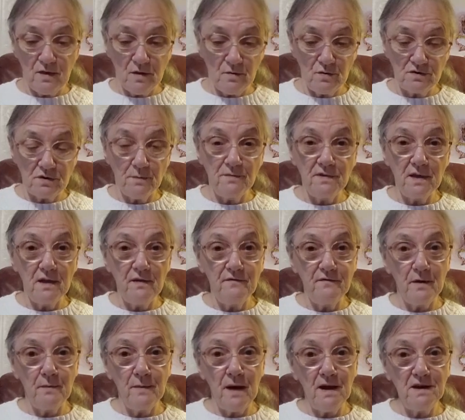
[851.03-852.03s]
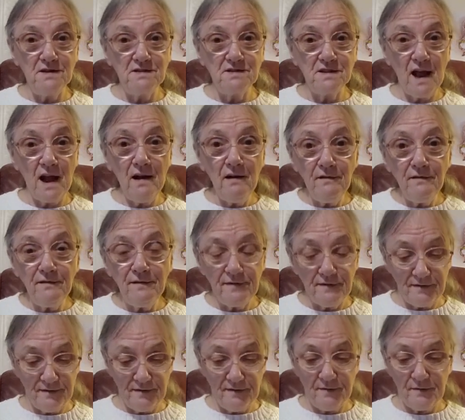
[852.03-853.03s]
do something for
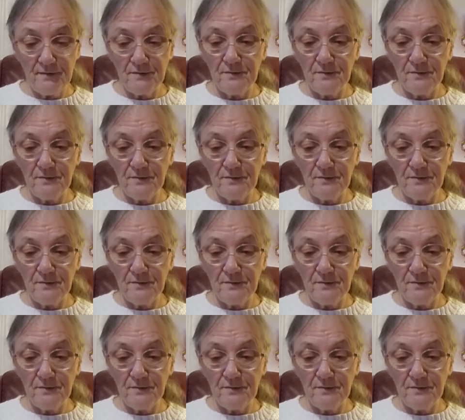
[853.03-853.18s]
myself.